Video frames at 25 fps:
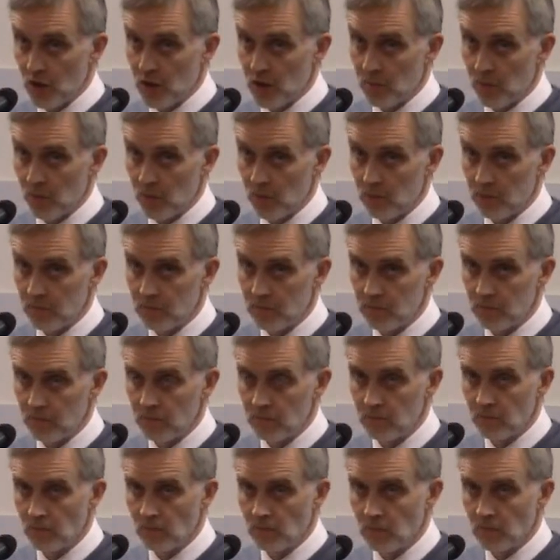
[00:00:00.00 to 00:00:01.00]
Gospel.
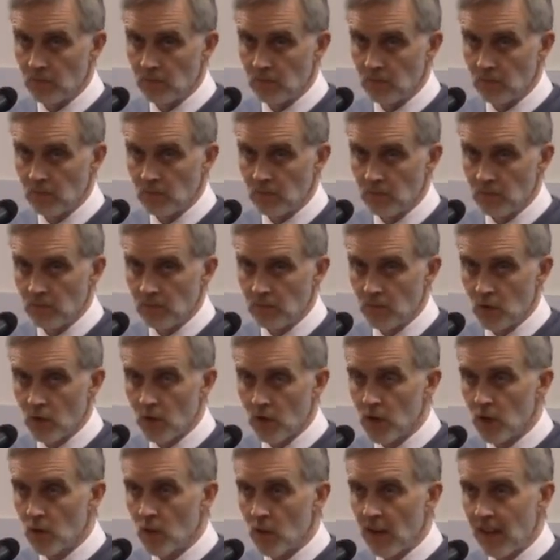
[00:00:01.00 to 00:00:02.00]

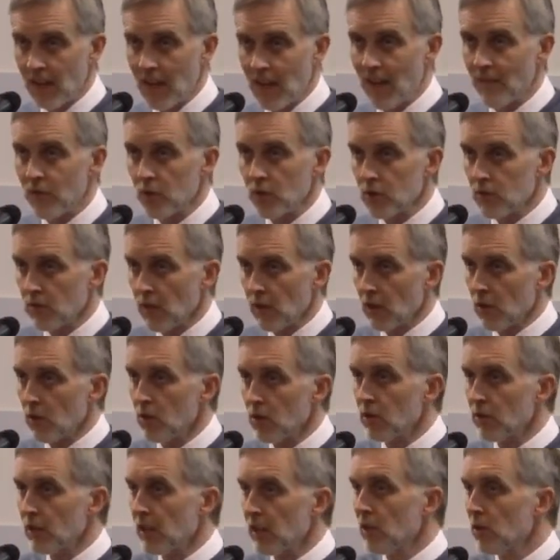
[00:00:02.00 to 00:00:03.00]
John is quite careful to
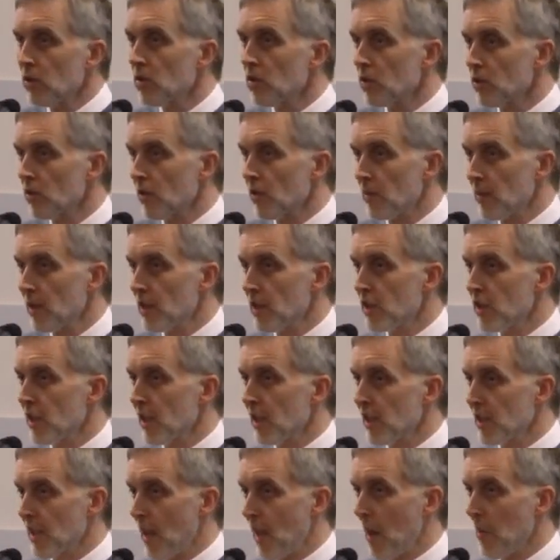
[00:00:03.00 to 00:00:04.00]
record the order in which
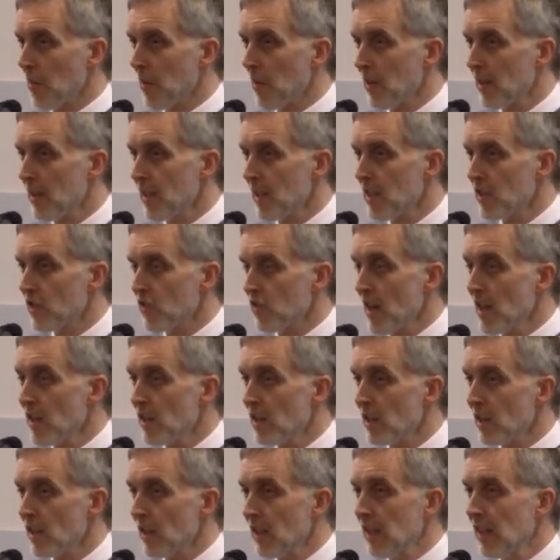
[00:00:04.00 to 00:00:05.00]
things happen. It's
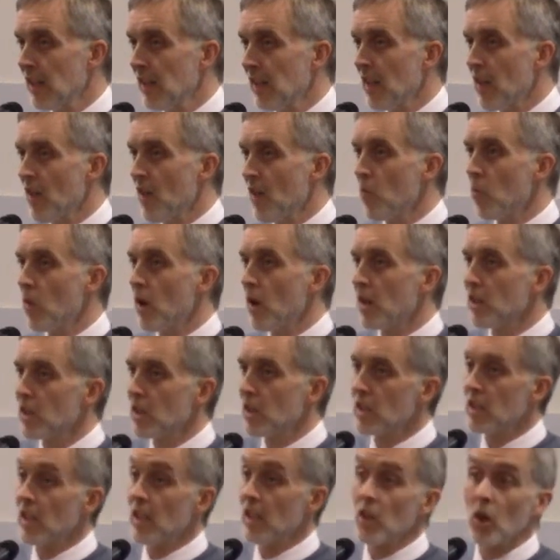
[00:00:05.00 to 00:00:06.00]
strange that the
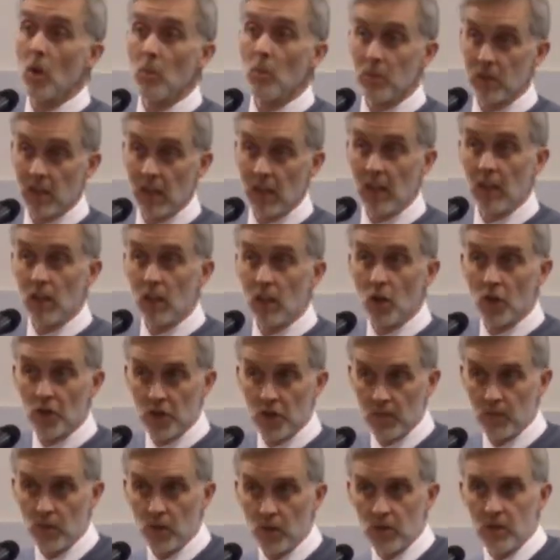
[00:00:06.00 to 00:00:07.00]
word synoptic
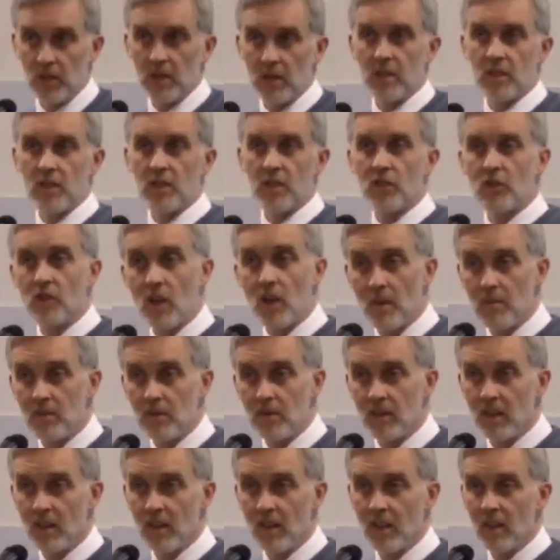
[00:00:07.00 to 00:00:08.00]
Gospels is
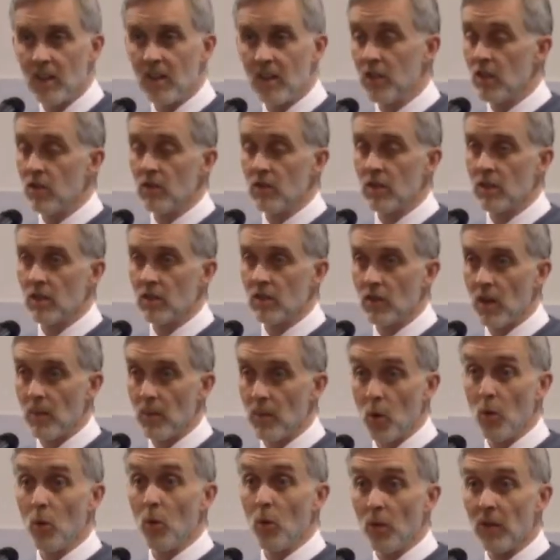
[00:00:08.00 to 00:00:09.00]
used to
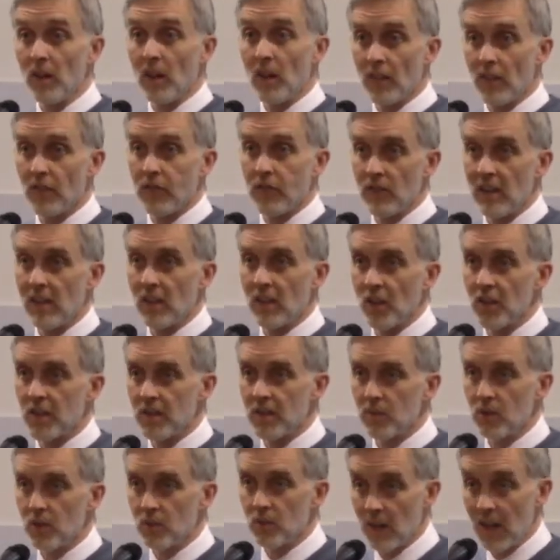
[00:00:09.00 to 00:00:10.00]
describe all the other three
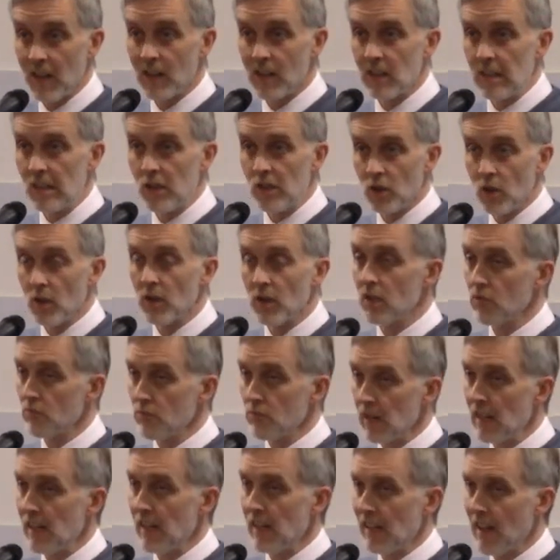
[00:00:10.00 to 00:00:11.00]
Gospels, when actually John is
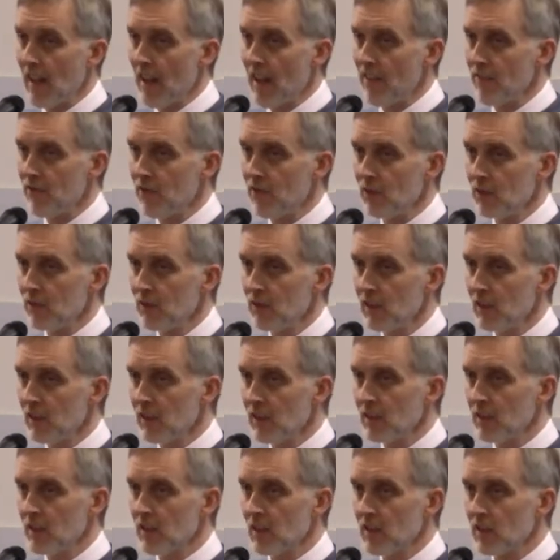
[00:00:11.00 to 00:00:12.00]
really careful
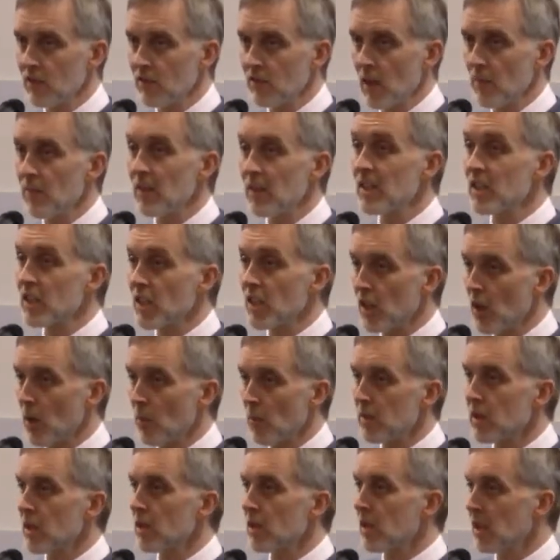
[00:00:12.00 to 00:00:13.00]
to describe the
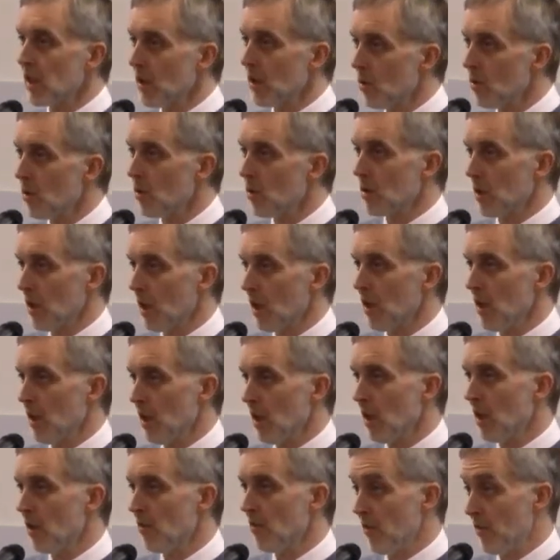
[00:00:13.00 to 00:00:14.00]
synopsis, the order
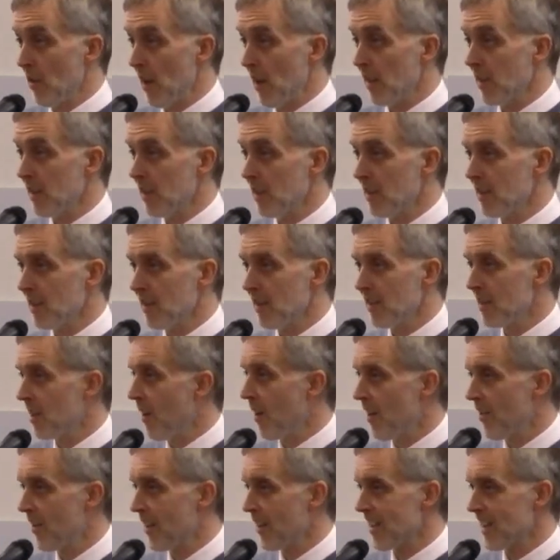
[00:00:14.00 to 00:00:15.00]
of events.
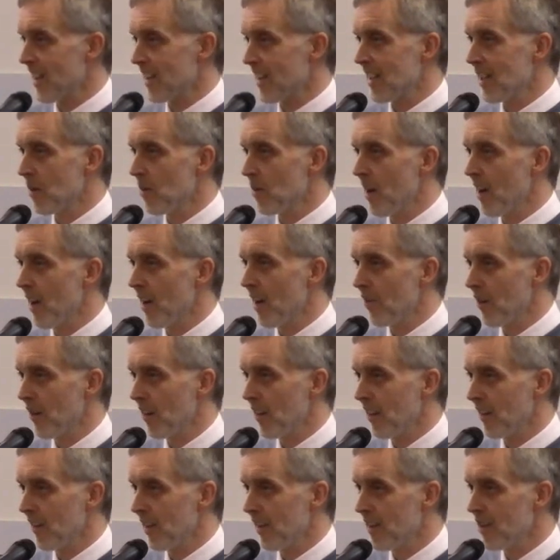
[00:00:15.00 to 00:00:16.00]
So I think it's actually quite
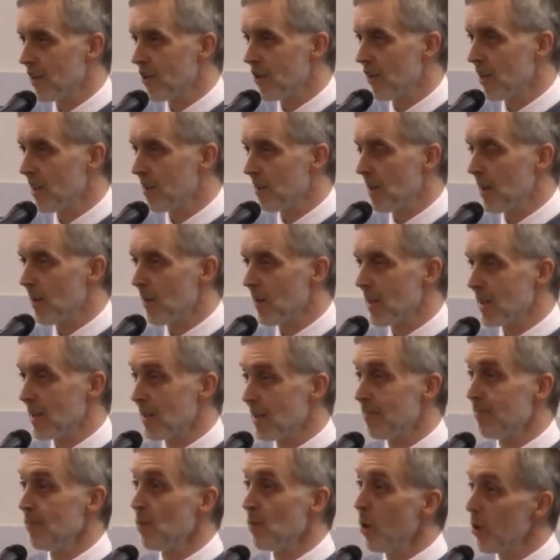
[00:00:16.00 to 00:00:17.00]
ironic. I think John in many ways
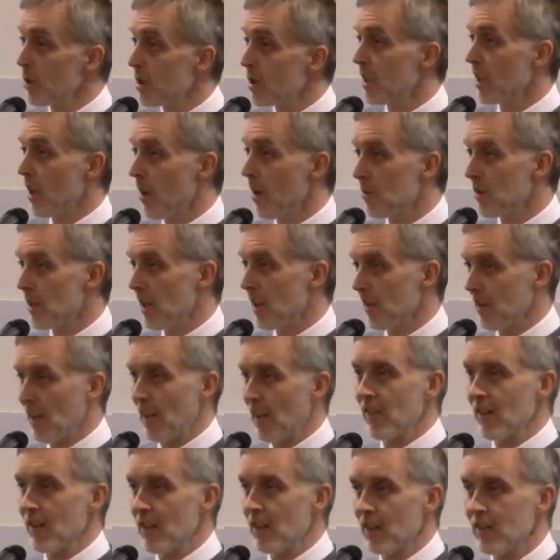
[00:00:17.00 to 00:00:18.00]
is more synoptic
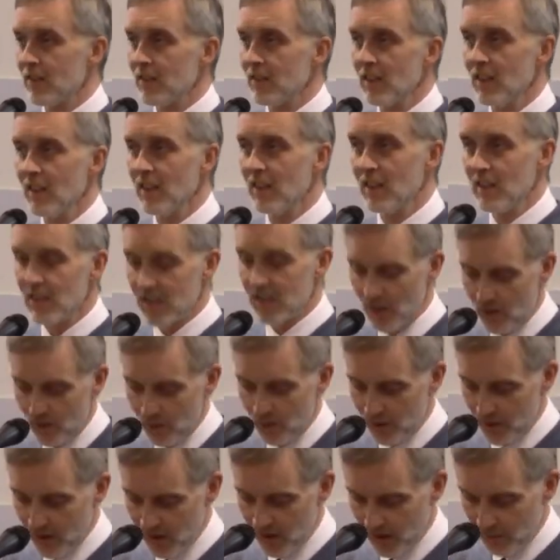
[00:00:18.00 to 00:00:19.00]
than those
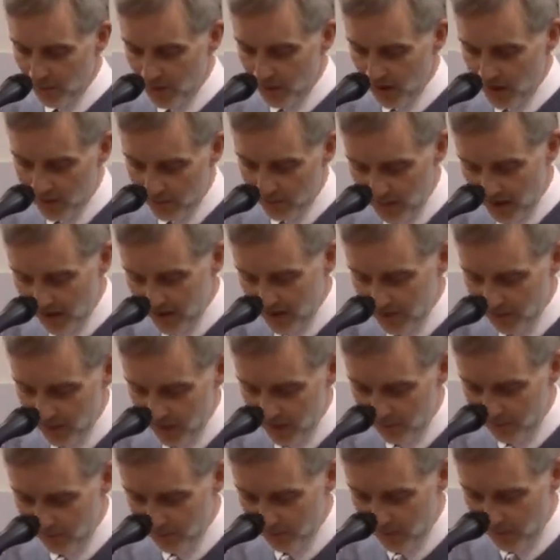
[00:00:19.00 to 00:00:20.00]
so-called synoptics, but that's a
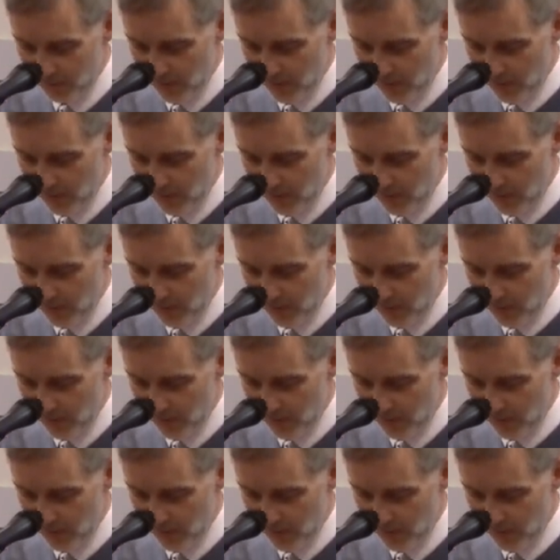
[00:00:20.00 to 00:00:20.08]
bit